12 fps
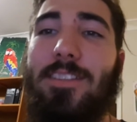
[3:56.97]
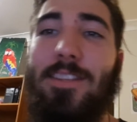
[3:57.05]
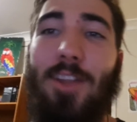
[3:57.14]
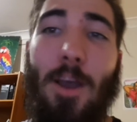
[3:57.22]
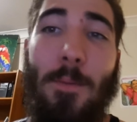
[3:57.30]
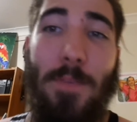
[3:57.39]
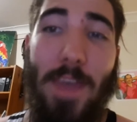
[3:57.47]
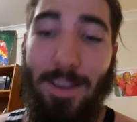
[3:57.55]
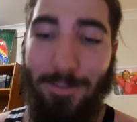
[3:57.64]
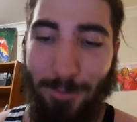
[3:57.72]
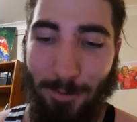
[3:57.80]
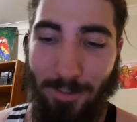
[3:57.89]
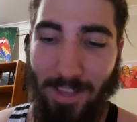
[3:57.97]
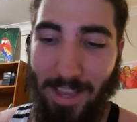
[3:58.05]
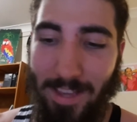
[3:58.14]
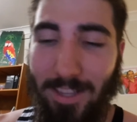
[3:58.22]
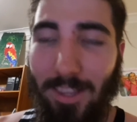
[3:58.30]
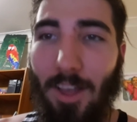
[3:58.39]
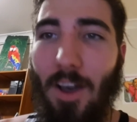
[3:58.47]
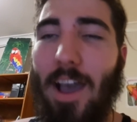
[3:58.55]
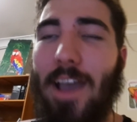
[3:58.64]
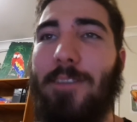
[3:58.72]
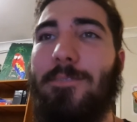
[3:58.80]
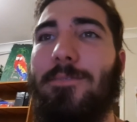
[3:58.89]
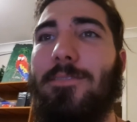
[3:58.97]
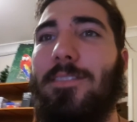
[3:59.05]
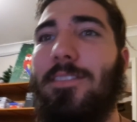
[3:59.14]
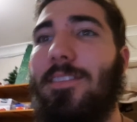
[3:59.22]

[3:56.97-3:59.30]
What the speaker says: that I'm thankful in life.